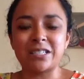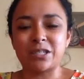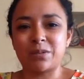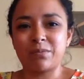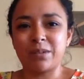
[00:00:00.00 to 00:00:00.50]

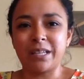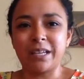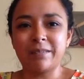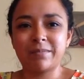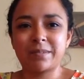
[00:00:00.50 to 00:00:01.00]
just
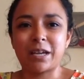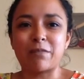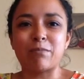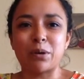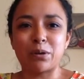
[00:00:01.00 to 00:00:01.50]
really kind of
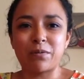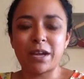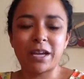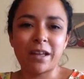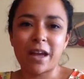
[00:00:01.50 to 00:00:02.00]

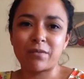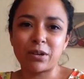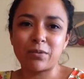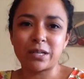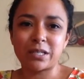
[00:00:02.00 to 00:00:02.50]
motivate
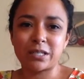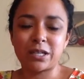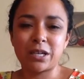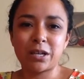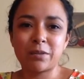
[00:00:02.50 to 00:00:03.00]
everyone
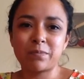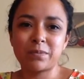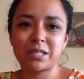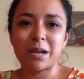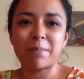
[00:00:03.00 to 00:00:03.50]
to
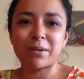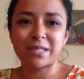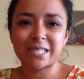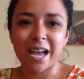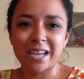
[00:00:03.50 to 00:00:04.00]
step
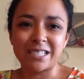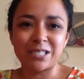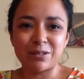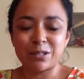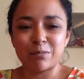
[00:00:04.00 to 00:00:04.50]
outside and
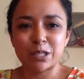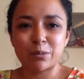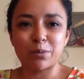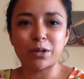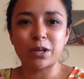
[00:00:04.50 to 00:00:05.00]
do some
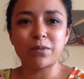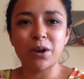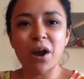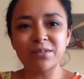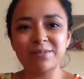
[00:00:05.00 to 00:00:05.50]
exploring of your
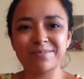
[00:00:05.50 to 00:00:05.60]
own.